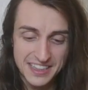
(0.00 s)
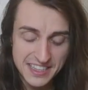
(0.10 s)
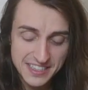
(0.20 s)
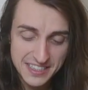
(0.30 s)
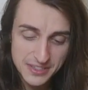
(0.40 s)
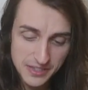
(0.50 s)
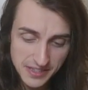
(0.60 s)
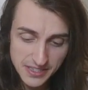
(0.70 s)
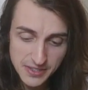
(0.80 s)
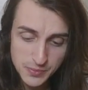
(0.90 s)
This
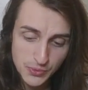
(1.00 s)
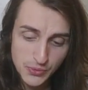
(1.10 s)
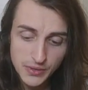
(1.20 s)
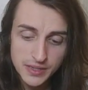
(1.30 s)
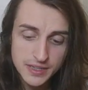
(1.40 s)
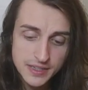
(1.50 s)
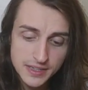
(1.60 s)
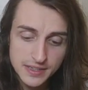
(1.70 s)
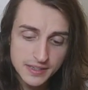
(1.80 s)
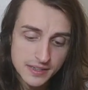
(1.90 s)
is
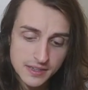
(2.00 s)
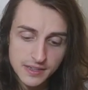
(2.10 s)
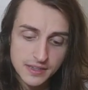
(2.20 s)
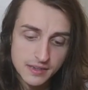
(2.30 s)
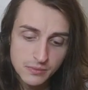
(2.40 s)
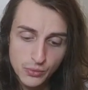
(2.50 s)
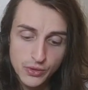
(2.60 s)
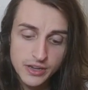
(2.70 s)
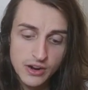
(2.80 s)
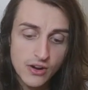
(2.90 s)
pretty
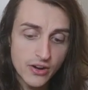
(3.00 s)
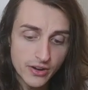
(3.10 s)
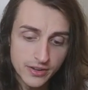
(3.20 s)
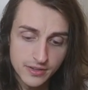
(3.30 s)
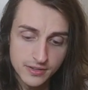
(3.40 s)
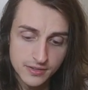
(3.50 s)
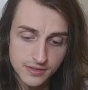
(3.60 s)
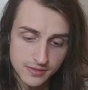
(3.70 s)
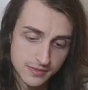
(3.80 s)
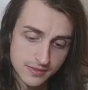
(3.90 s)
hard.
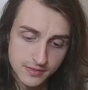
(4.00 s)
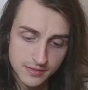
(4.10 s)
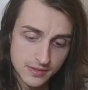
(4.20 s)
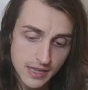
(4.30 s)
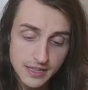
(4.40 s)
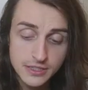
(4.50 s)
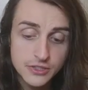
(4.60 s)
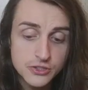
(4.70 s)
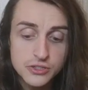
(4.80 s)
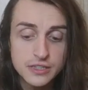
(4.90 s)
And
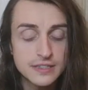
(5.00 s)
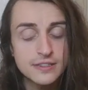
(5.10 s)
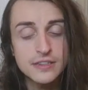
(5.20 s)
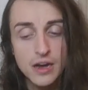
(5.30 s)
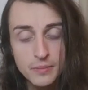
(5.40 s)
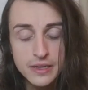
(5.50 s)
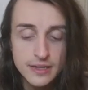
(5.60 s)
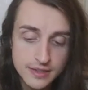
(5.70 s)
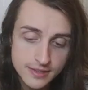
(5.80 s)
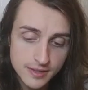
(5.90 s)
this is
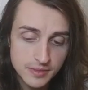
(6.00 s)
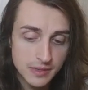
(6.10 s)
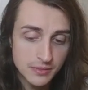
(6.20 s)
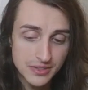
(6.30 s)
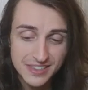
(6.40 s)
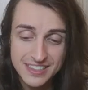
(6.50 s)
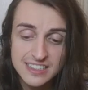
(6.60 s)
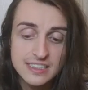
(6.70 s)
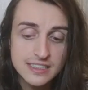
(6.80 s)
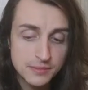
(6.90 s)
coming into September. This
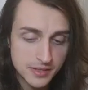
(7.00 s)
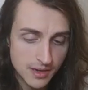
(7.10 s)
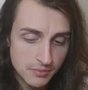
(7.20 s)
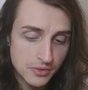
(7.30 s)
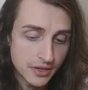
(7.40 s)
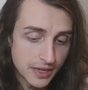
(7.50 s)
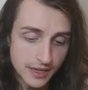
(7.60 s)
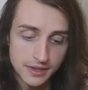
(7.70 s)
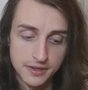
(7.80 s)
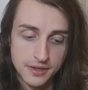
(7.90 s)
isn't September
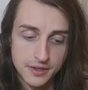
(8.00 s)
yet.